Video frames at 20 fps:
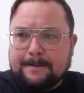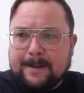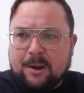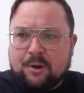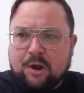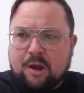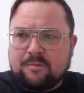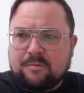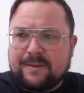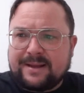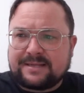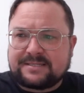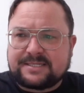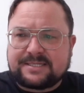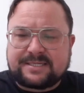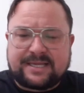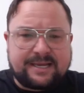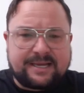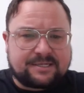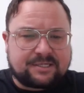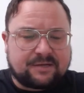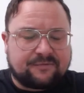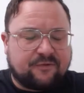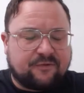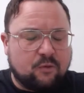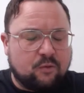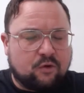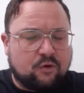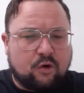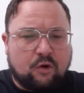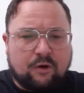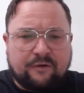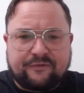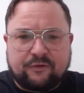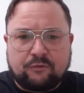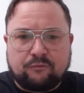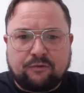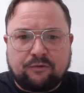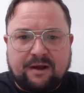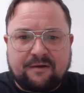I got them about 6. I thought, oh, I
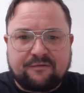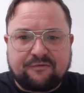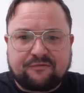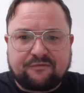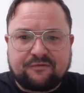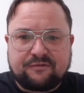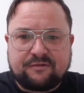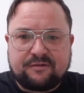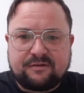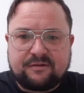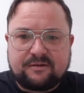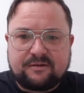feel rough.